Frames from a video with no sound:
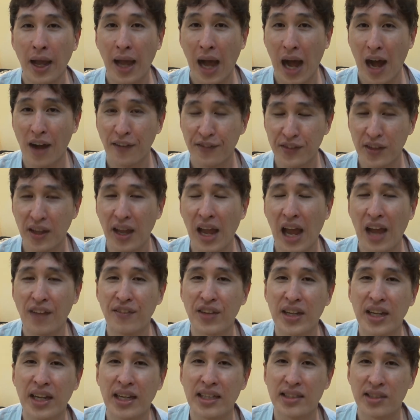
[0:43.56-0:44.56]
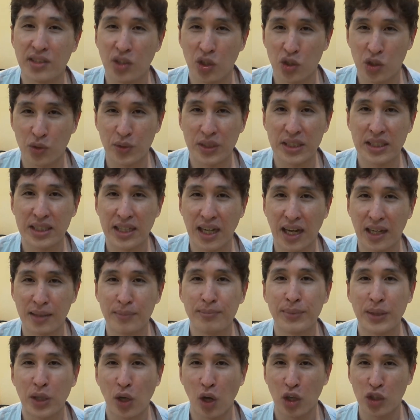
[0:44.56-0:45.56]
after having a surgery
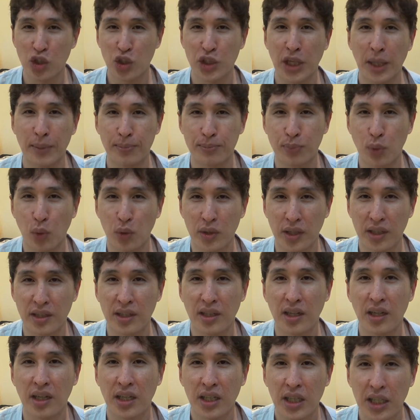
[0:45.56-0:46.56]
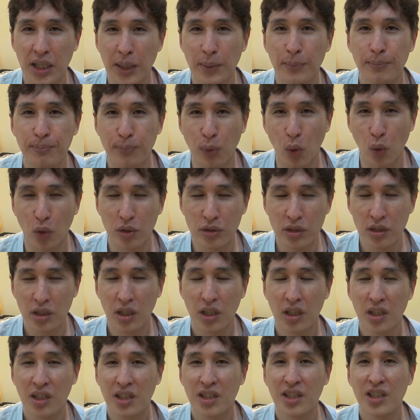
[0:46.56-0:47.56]
done because she had broken her hip bone,
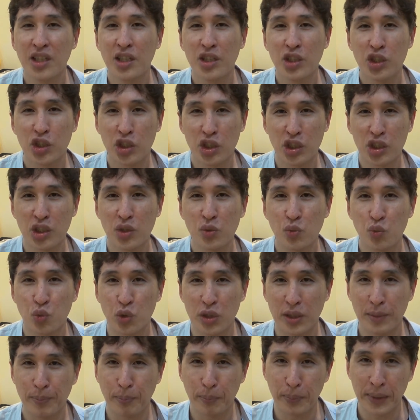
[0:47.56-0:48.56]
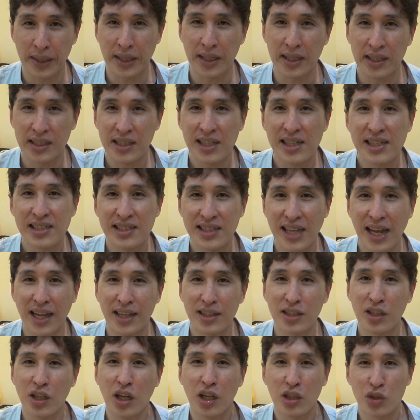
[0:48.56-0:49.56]
she would be
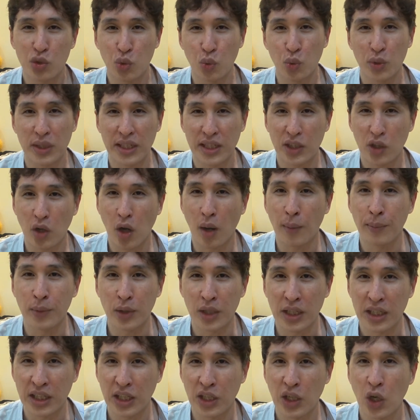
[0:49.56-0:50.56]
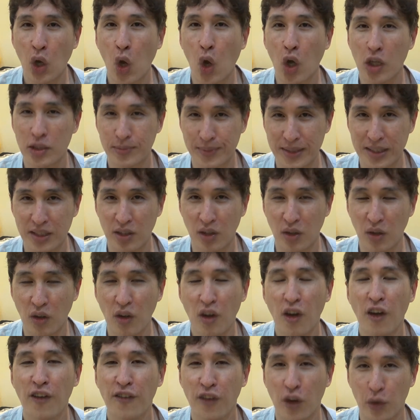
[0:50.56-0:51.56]
sent to the community hospital
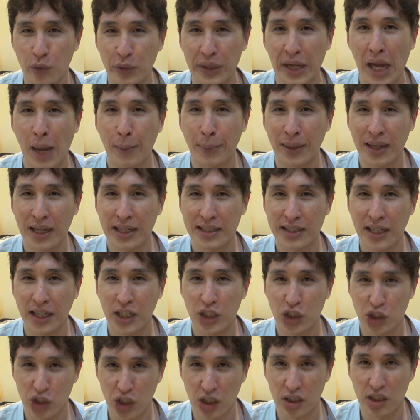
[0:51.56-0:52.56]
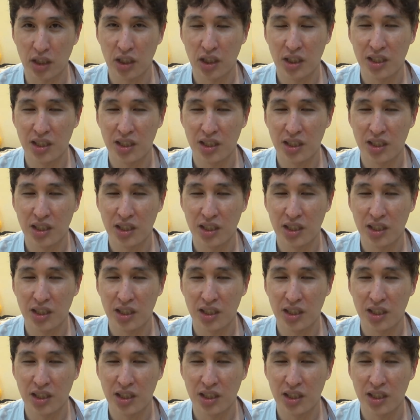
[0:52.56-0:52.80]
for rehabilitation.